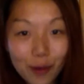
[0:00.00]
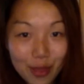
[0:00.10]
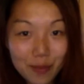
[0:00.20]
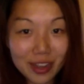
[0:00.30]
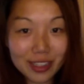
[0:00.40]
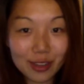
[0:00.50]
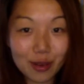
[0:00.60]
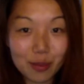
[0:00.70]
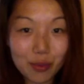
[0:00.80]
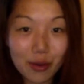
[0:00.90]

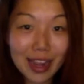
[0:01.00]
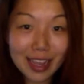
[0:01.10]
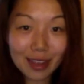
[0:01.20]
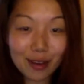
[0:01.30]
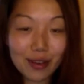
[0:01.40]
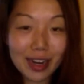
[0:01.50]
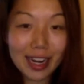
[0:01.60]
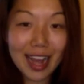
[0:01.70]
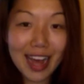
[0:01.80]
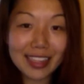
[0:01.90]
muscle,
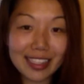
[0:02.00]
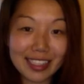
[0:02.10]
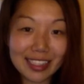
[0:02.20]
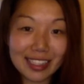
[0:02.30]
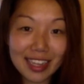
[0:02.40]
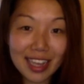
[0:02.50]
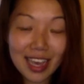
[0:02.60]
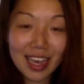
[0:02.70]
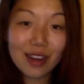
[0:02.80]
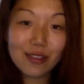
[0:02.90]
brachioradialis.
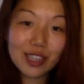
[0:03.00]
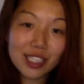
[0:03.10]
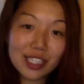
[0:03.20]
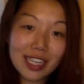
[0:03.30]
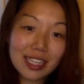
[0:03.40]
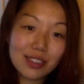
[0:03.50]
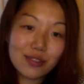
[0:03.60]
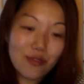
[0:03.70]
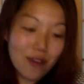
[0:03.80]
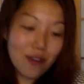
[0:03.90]
It originates
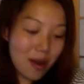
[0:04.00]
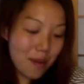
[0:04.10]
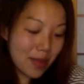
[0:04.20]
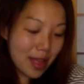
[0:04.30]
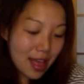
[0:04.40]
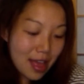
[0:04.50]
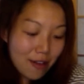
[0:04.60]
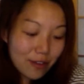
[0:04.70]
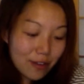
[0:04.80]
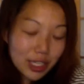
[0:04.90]
from
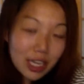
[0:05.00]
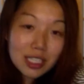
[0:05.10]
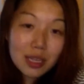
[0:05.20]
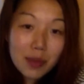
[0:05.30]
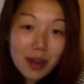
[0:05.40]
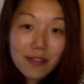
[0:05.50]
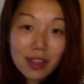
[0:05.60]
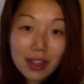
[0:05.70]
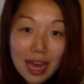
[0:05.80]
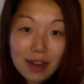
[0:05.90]
just above the
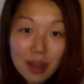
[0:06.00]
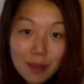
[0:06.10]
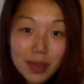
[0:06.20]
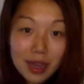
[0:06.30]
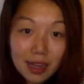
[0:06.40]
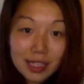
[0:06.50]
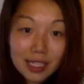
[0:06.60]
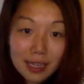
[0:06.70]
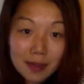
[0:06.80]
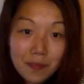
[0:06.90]
lateral
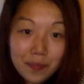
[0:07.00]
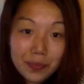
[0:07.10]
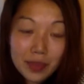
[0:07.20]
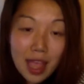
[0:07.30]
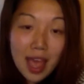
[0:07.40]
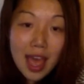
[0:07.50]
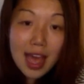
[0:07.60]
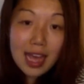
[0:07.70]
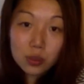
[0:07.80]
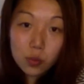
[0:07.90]
epicondyle,
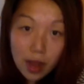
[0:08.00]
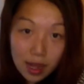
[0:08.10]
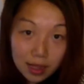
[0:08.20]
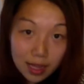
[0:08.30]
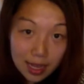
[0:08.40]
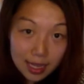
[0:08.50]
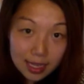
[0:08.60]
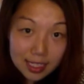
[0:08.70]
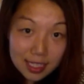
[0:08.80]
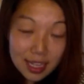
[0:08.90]
as well
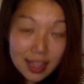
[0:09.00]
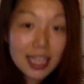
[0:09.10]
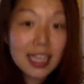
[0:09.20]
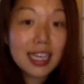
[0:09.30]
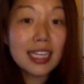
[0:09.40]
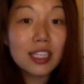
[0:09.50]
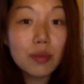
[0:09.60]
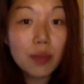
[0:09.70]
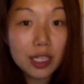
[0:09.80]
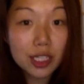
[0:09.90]
as the
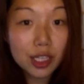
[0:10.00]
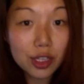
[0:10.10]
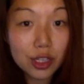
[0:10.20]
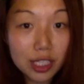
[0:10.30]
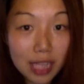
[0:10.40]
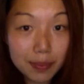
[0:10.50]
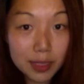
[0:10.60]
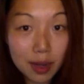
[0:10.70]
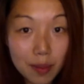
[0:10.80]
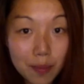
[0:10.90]
intermuscular
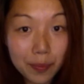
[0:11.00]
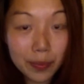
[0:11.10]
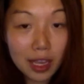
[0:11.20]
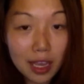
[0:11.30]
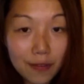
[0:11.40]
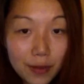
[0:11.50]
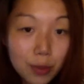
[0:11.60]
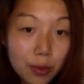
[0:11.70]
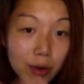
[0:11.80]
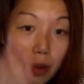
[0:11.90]
septum. If you
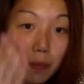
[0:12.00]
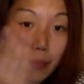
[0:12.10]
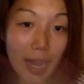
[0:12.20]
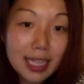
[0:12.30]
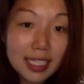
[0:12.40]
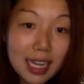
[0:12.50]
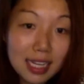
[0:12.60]
were to bisect